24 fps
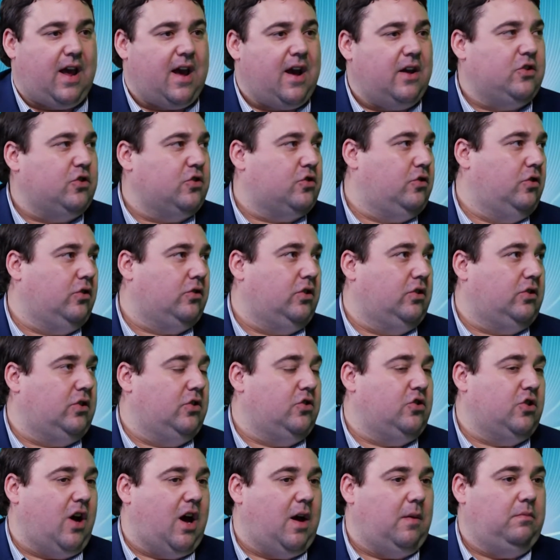I just looked at the
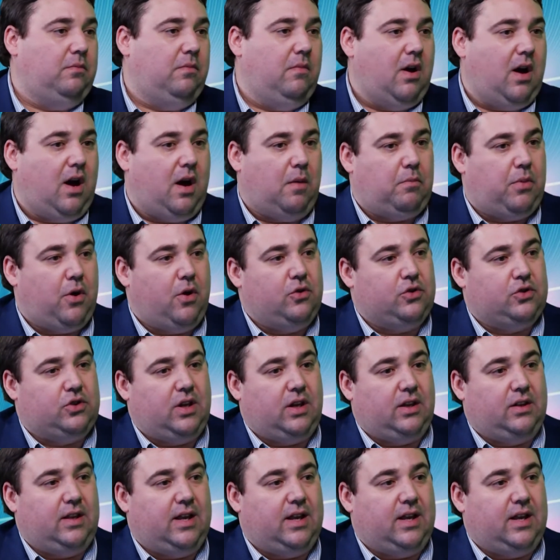job posting